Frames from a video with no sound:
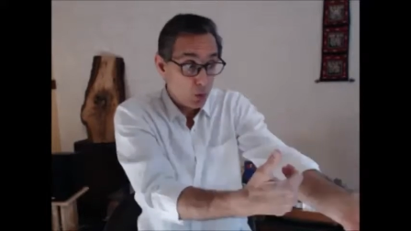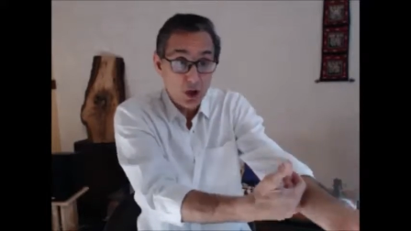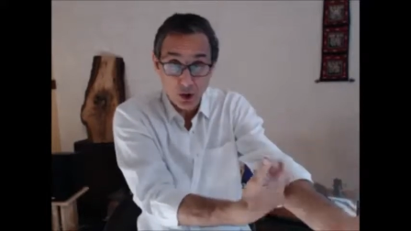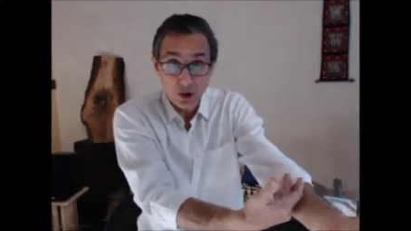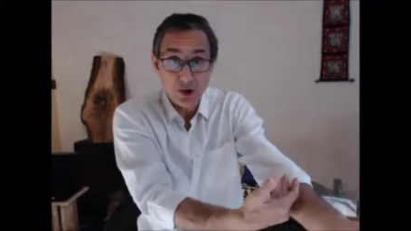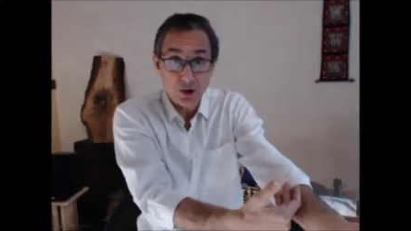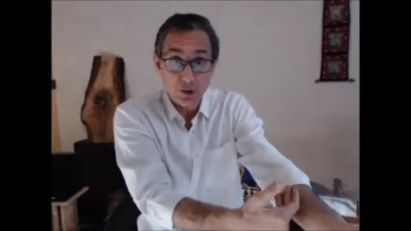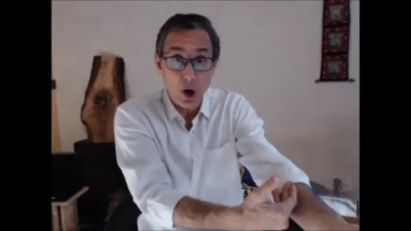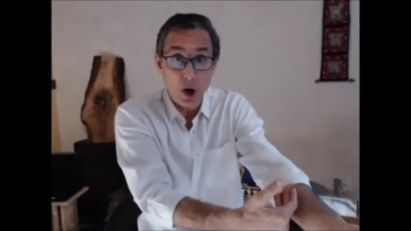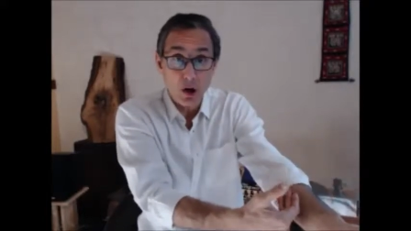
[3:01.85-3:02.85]
We're gonna hook your
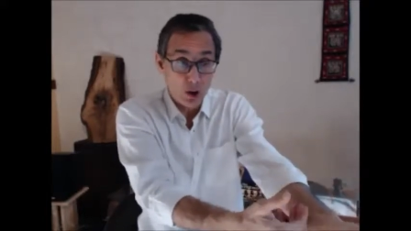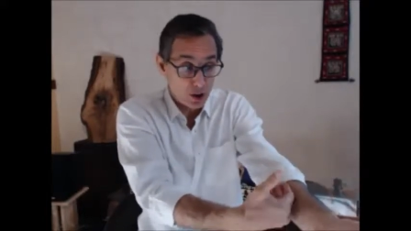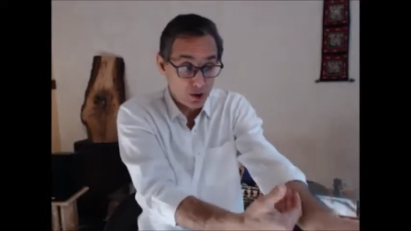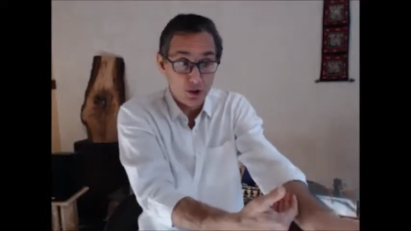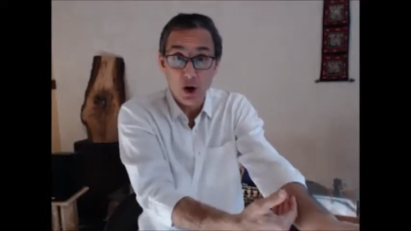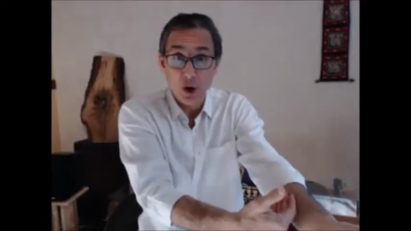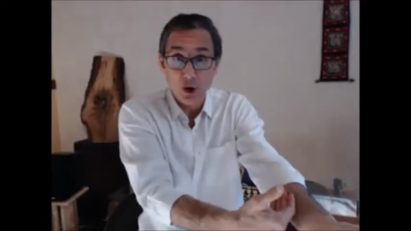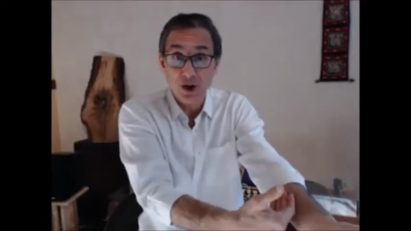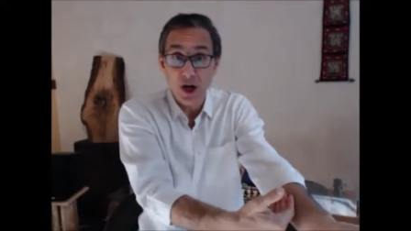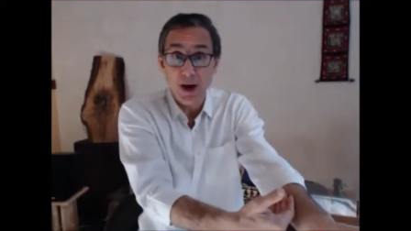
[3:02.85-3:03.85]
heart, hook your
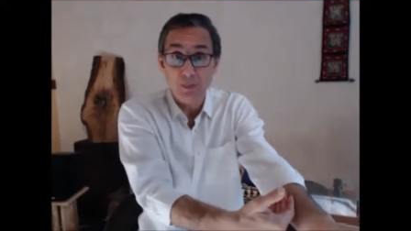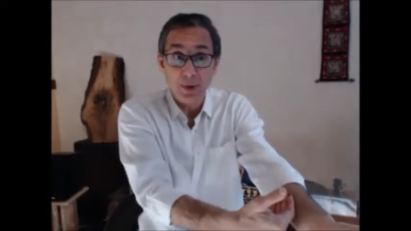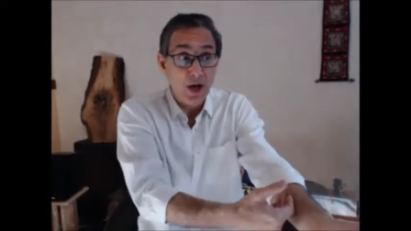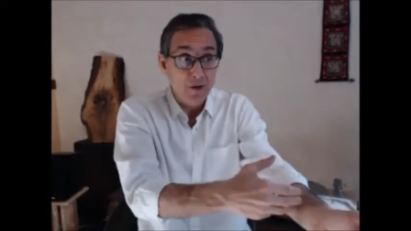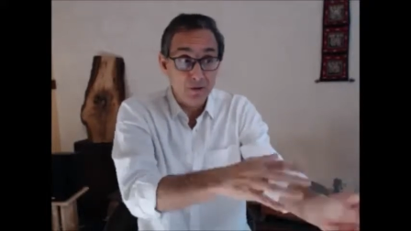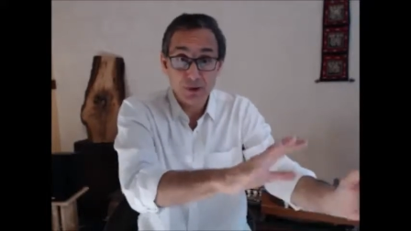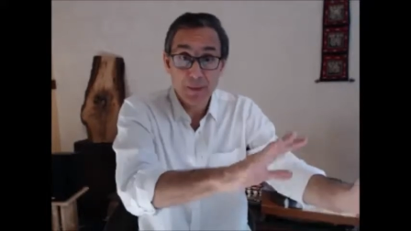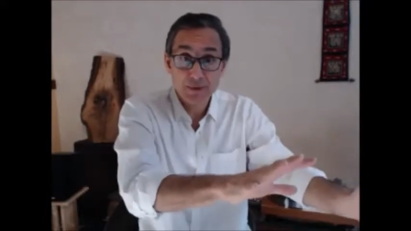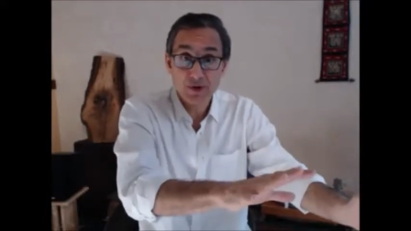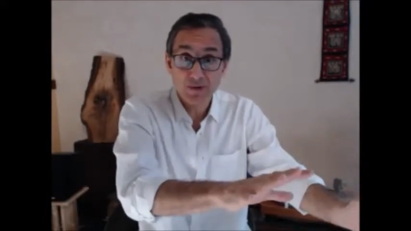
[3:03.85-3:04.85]
hook you up for
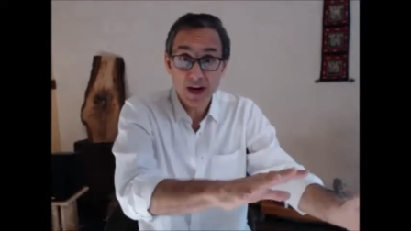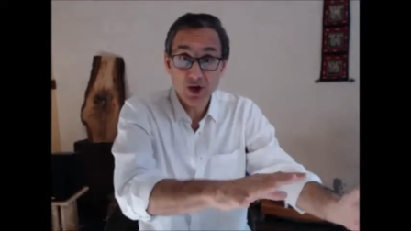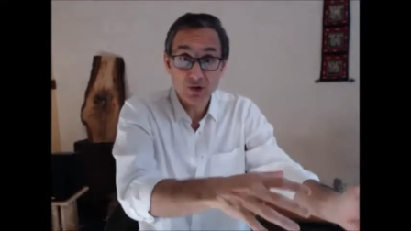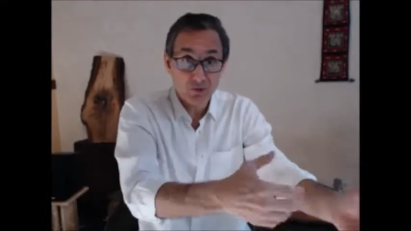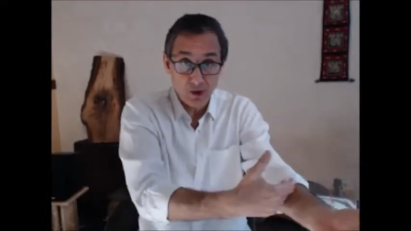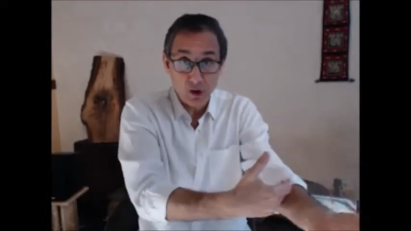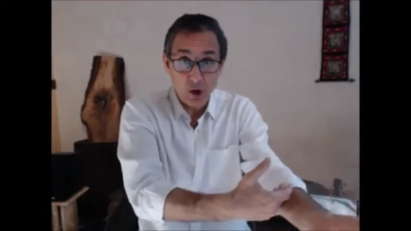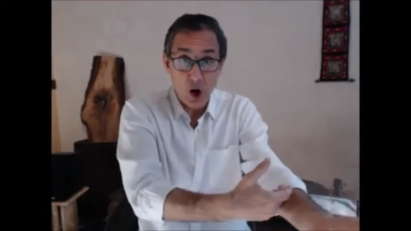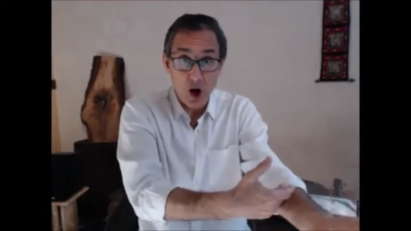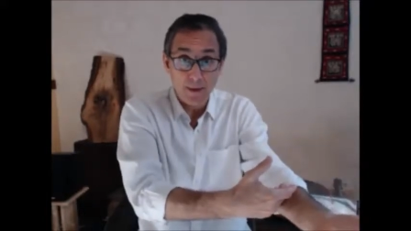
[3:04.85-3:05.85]
observation for your
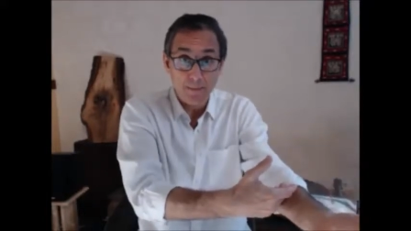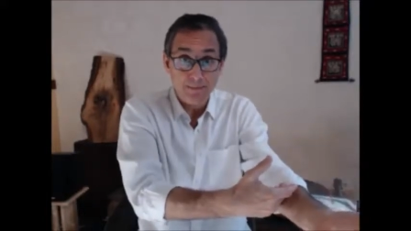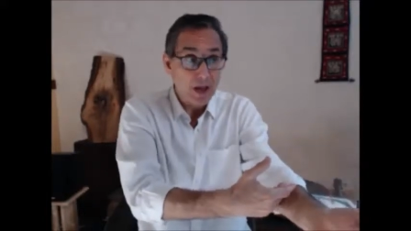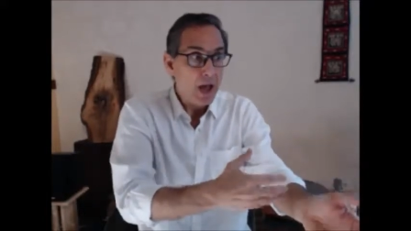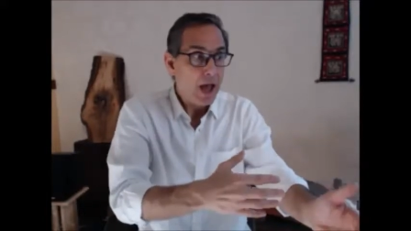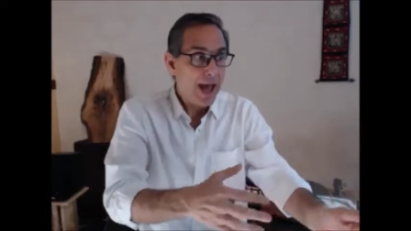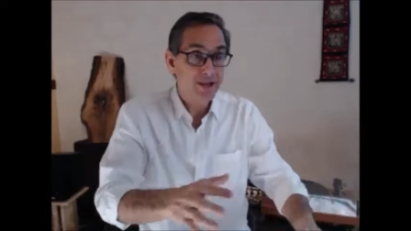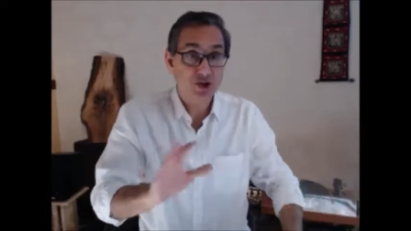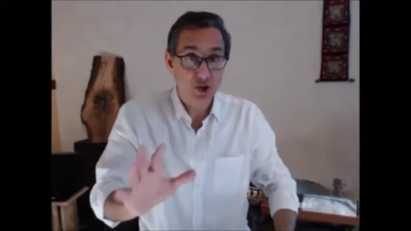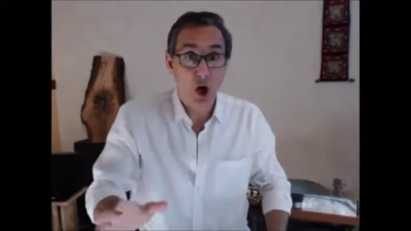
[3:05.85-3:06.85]
heart
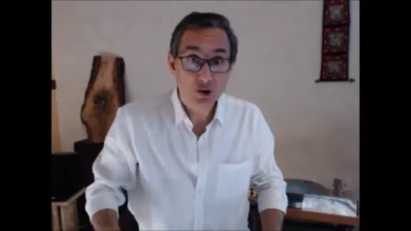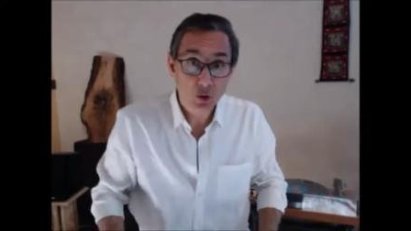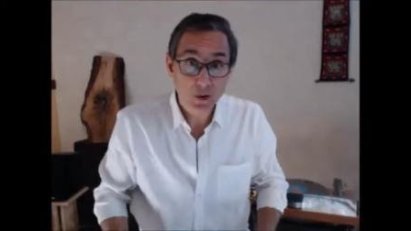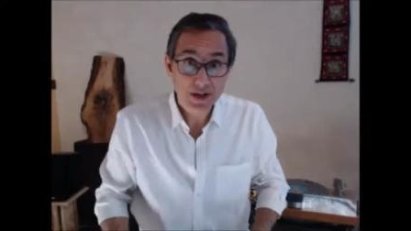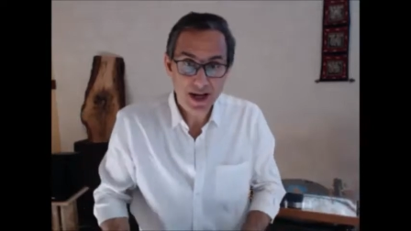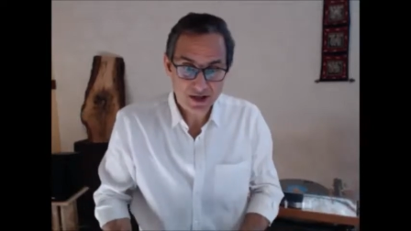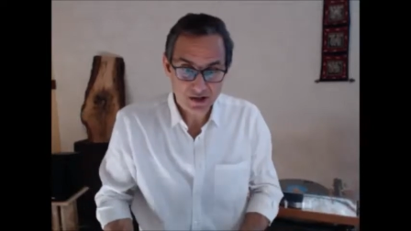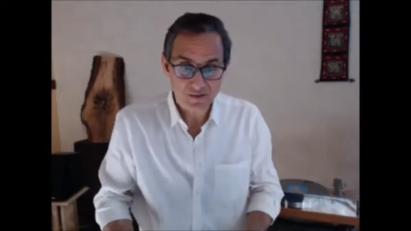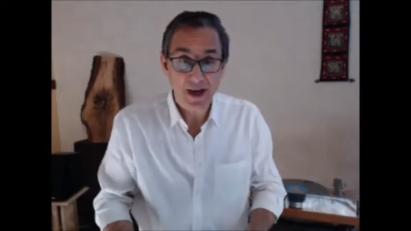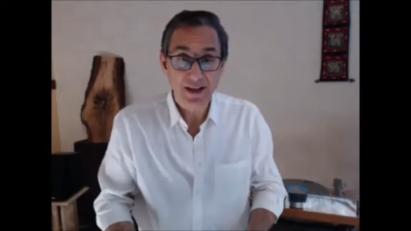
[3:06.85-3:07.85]
and start doing tests
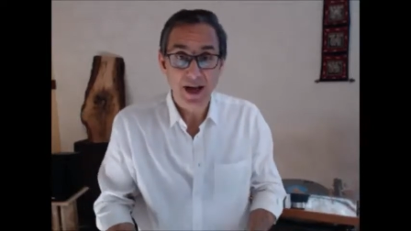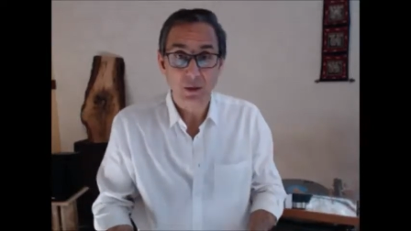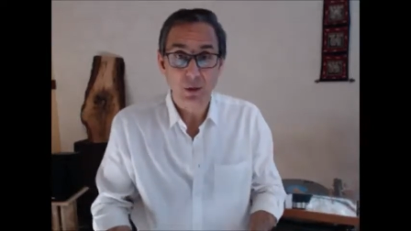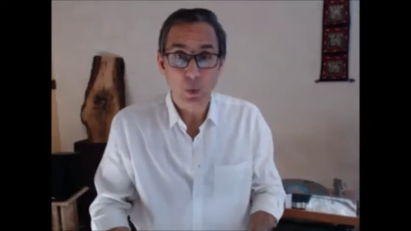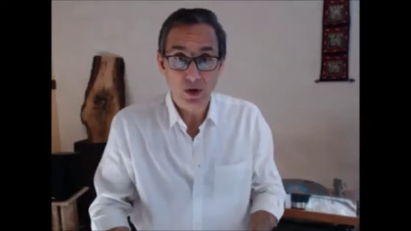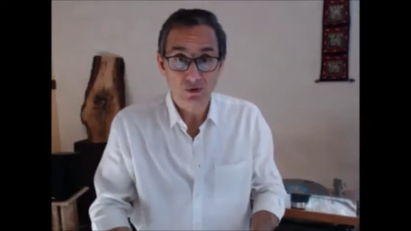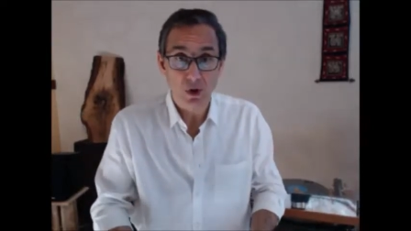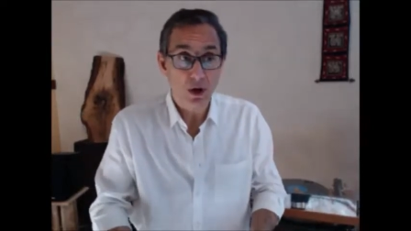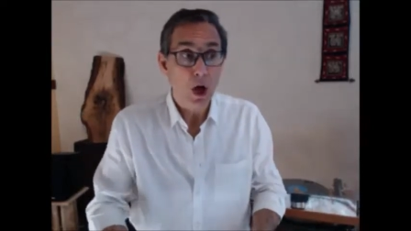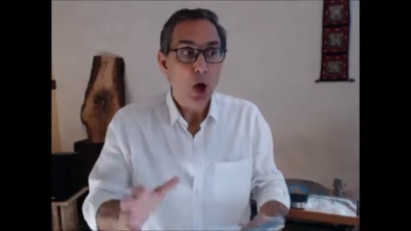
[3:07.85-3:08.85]
to find out what's
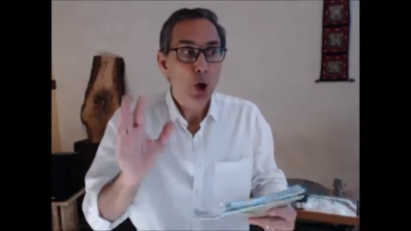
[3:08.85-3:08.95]
wrong.